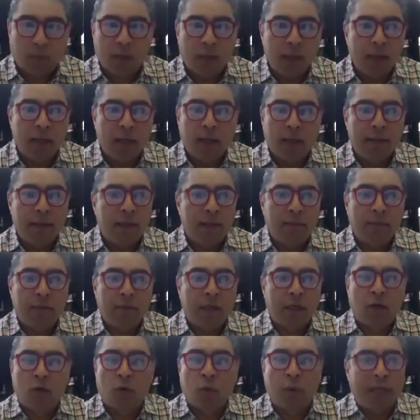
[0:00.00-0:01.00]

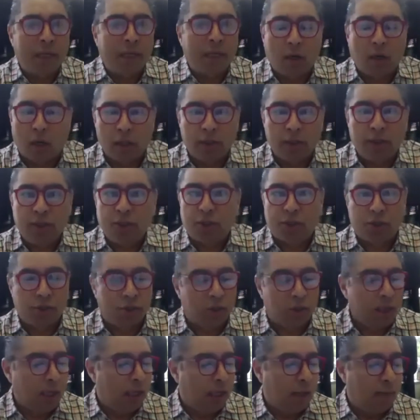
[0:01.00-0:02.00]
the Greek culture,
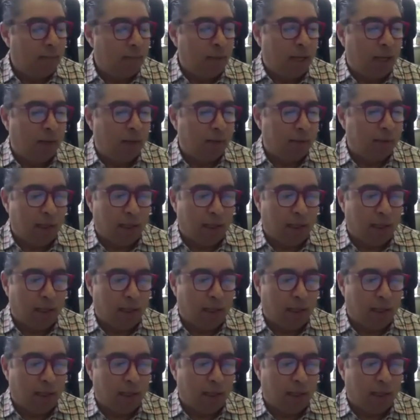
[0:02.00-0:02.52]
about